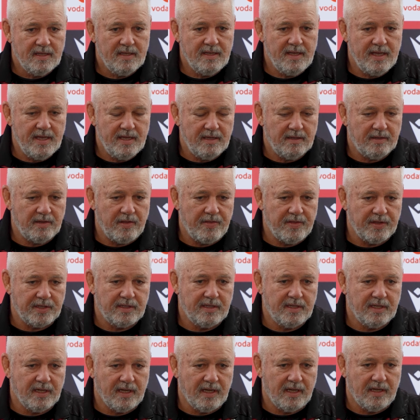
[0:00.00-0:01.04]
Yeah, I
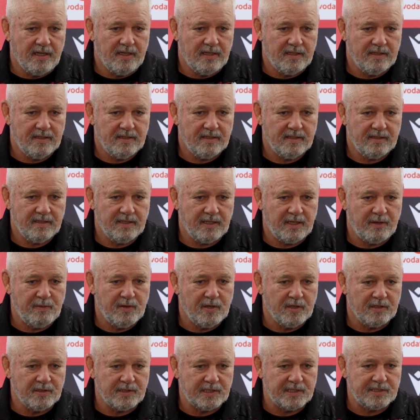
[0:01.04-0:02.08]
think uh, you know you've
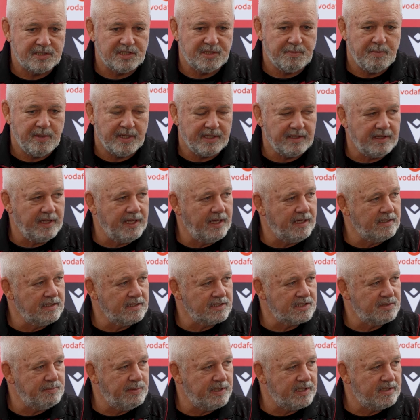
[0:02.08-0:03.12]
got to expect the
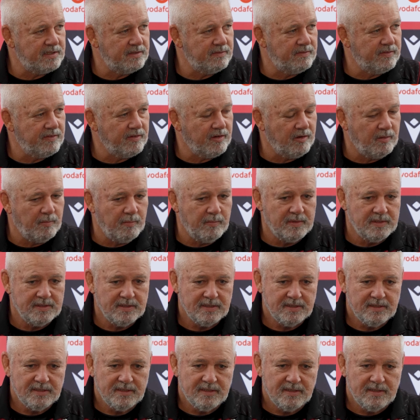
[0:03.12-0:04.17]
unexpected from
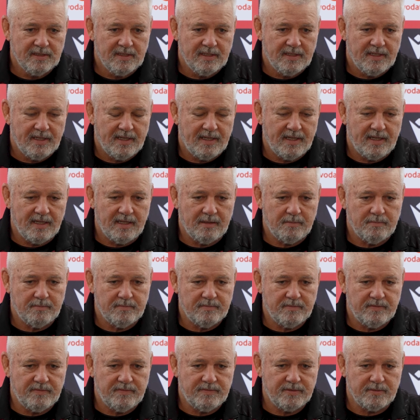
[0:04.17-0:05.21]

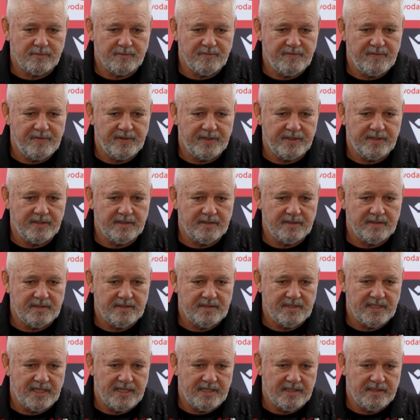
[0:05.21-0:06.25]
um, from Finn,
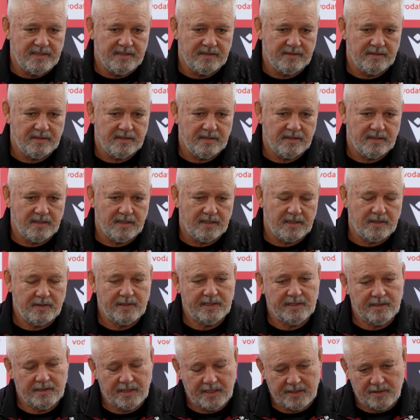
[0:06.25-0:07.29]
and uh, you know,
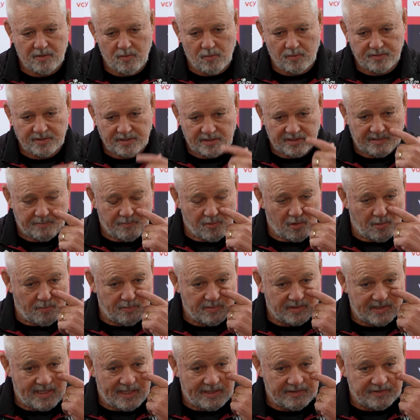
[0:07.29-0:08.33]
he, he, caused us some
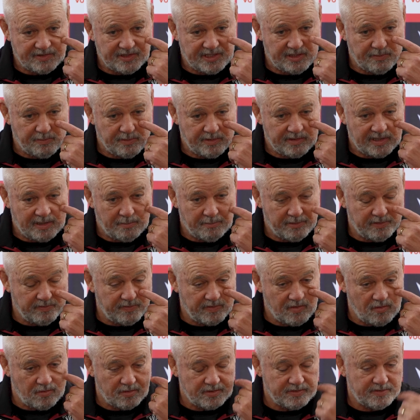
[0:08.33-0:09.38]
problems last year with a number
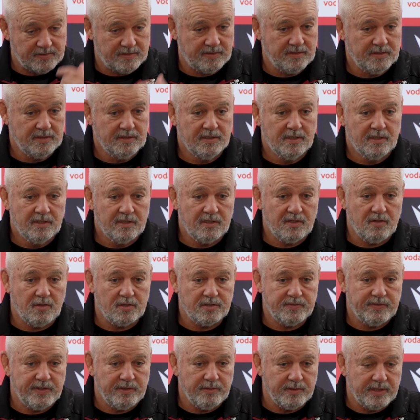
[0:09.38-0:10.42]
of cross
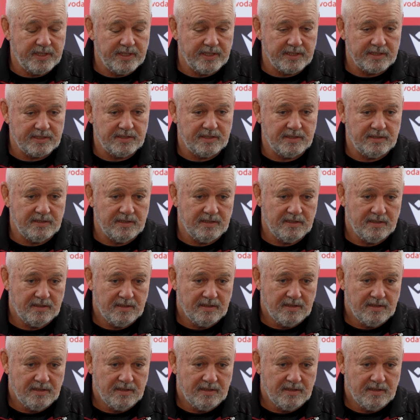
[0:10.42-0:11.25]
crossfield kicks and